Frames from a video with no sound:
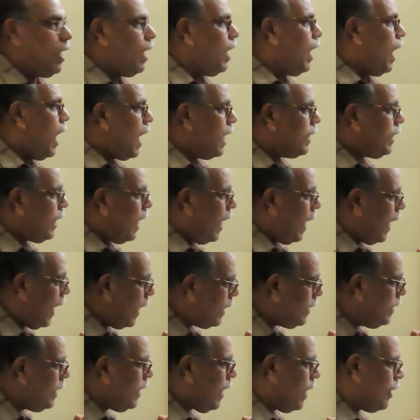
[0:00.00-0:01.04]
And
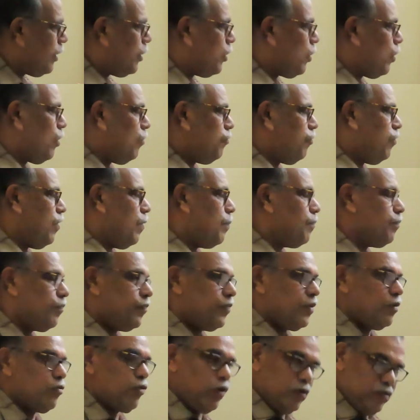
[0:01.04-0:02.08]
at the end of,
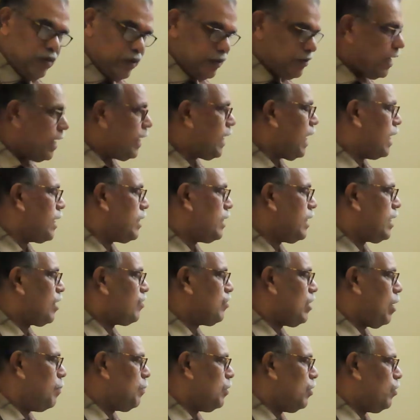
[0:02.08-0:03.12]
so take another
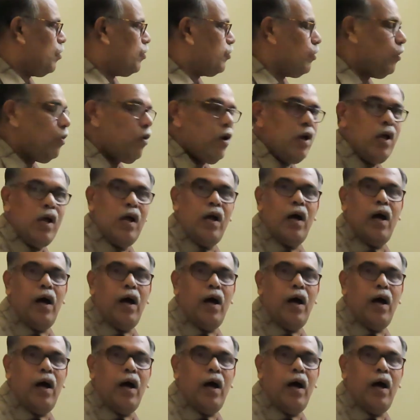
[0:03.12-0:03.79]
example also,